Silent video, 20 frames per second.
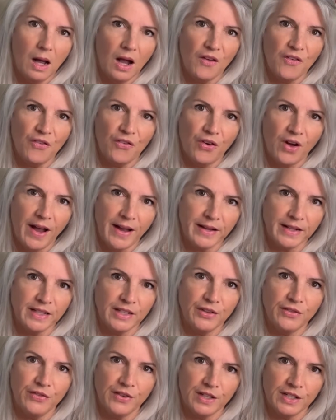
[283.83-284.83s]
I
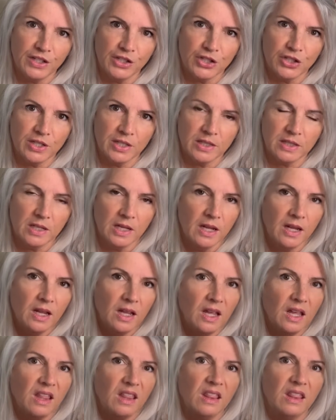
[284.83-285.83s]
finally finished it.
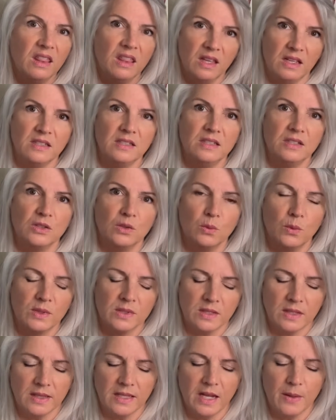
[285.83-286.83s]
This
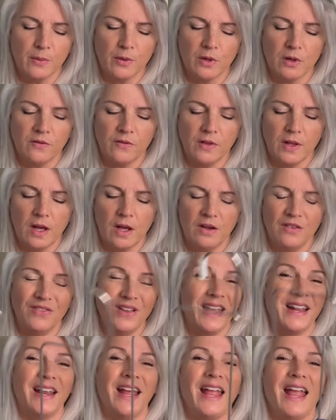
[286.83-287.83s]
was a labor of love,
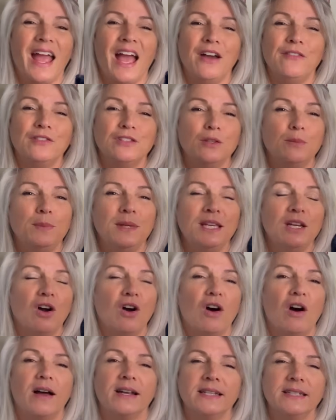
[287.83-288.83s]
and I have to be
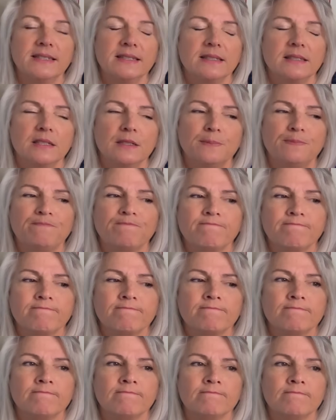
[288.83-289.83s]
honest,
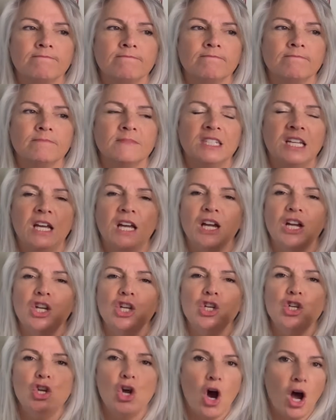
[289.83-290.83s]

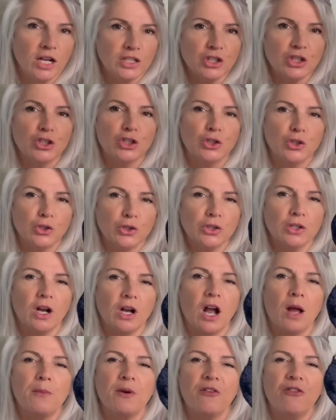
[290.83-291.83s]
not sure
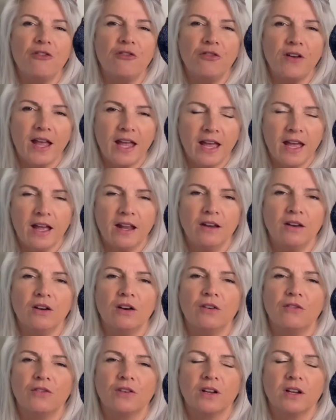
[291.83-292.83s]
I'm a fan
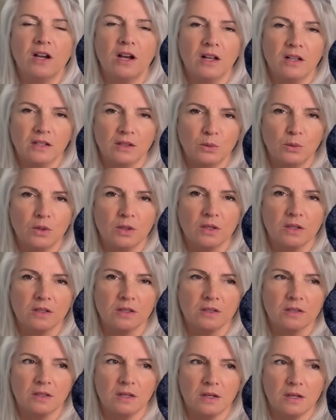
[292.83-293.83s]
of colorwork
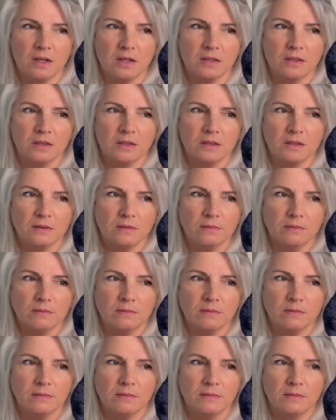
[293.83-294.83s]
socks.
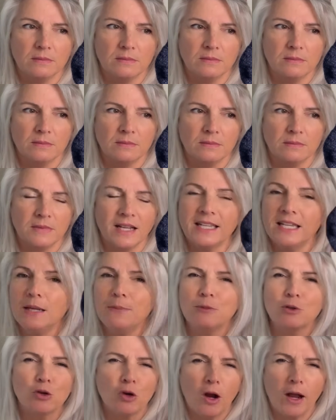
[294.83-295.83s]
I
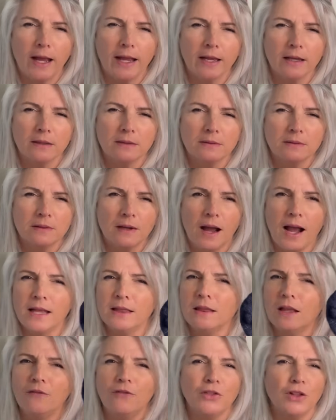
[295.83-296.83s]
keep trying. I
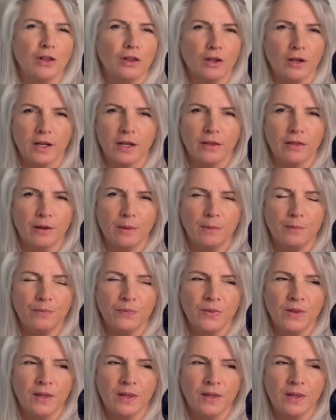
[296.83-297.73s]
love the look of them,